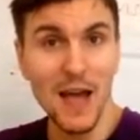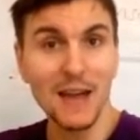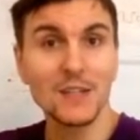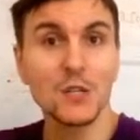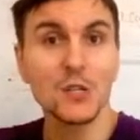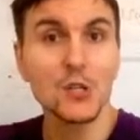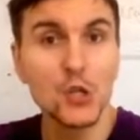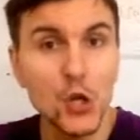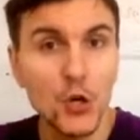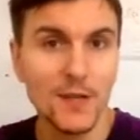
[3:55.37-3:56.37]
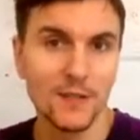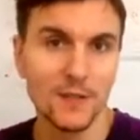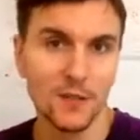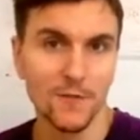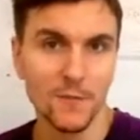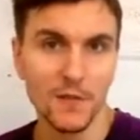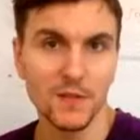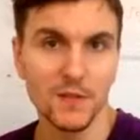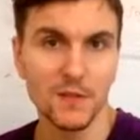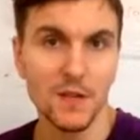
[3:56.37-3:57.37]
and je is a soft
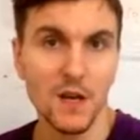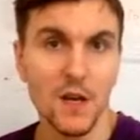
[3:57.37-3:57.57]
person.